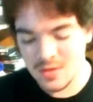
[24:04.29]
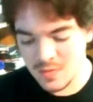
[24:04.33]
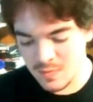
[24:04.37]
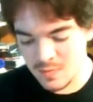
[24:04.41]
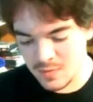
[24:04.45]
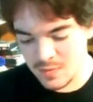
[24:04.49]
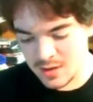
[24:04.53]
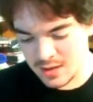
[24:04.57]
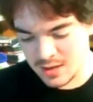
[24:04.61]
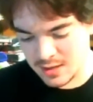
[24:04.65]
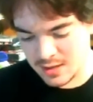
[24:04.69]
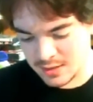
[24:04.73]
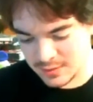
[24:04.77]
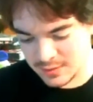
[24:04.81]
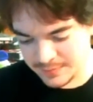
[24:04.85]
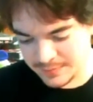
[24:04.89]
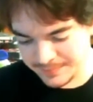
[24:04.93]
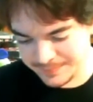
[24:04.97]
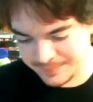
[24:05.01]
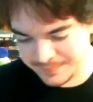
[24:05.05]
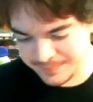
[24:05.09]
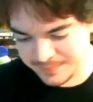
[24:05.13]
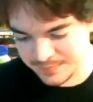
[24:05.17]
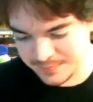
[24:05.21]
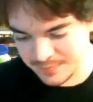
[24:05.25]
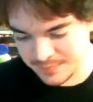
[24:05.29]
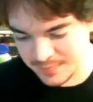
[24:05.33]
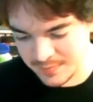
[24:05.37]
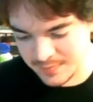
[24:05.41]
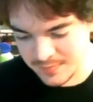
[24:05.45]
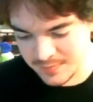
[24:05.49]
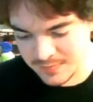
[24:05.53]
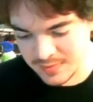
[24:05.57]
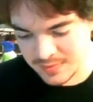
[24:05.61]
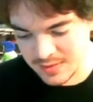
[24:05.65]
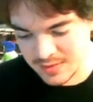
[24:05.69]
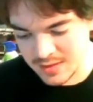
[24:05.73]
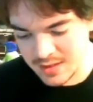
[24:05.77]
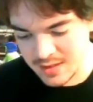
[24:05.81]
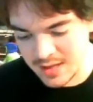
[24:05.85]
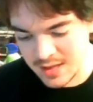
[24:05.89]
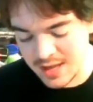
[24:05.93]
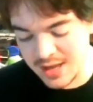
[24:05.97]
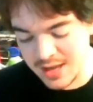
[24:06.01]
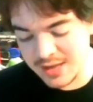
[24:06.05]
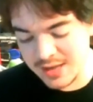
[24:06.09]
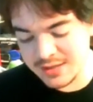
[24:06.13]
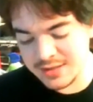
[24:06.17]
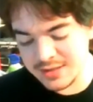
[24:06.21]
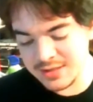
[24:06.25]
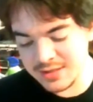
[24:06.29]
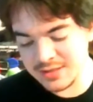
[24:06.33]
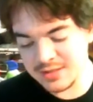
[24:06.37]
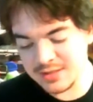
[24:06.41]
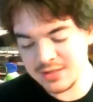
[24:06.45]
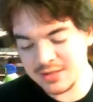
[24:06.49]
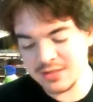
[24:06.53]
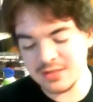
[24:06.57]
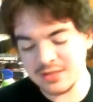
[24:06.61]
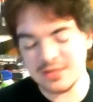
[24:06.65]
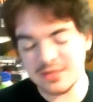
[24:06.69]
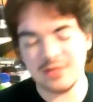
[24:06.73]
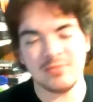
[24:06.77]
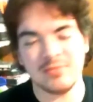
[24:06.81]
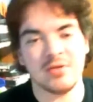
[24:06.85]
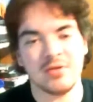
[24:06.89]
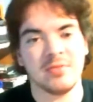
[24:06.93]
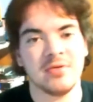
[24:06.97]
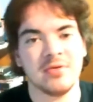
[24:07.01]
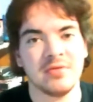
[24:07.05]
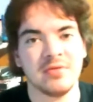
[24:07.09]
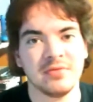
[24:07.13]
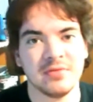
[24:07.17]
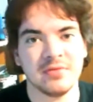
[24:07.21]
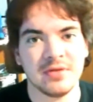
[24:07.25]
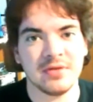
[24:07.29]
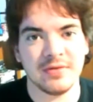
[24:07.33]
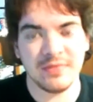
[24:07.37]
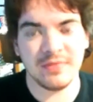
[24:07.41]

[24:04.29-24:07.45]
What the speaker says: Well, AT&T and T-Mobile